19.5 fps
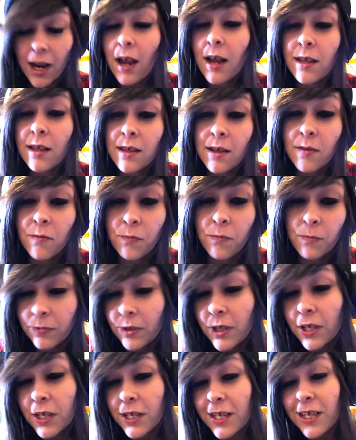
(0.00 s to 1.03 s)

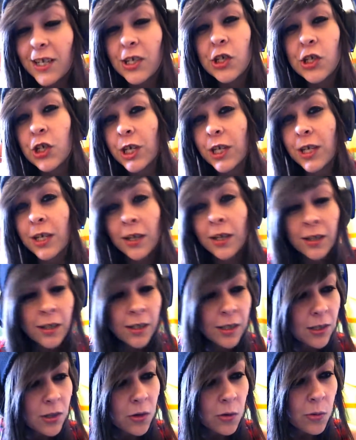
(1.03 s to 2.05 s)
the Nietzsche
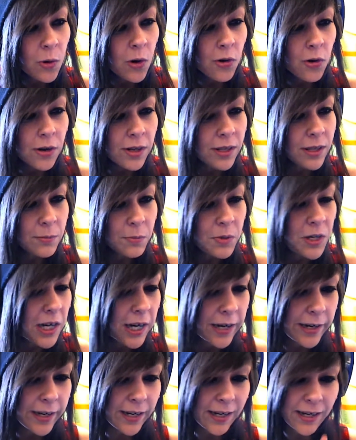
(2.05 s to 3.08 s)
quote at the
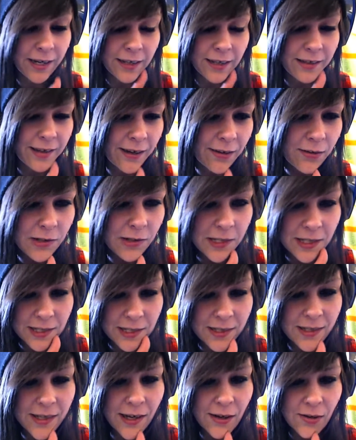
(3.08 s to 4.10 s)
beginning. That
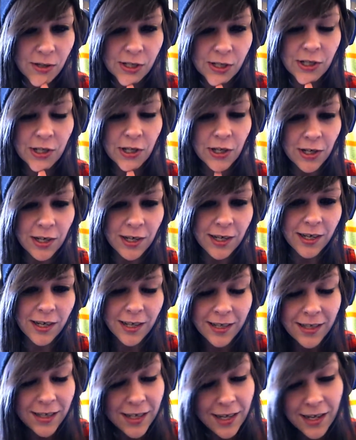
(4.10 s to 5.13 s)
was good.
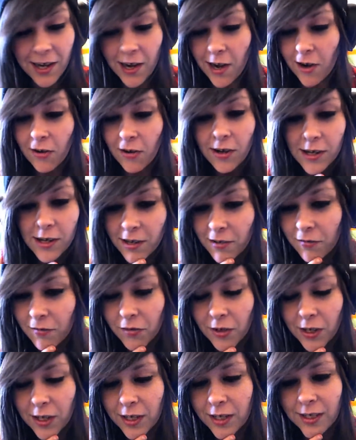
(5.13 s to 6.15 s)
And the narrative,
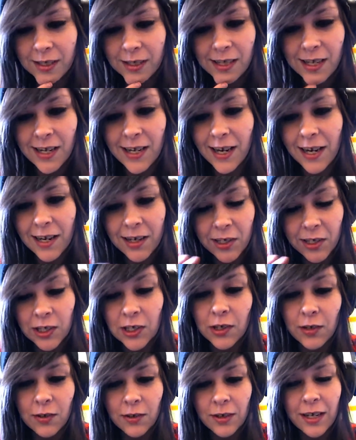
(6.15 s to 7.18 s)
like he
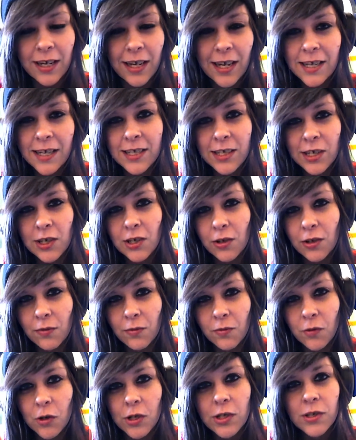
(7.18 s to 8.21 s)
has a good
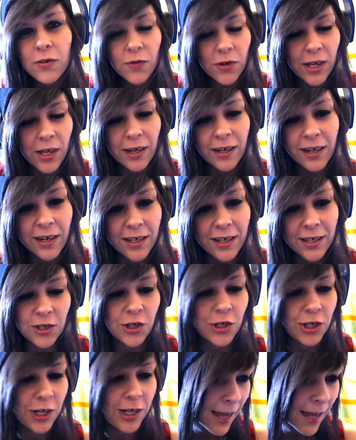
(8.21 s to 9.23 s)
voice for that kind of shit.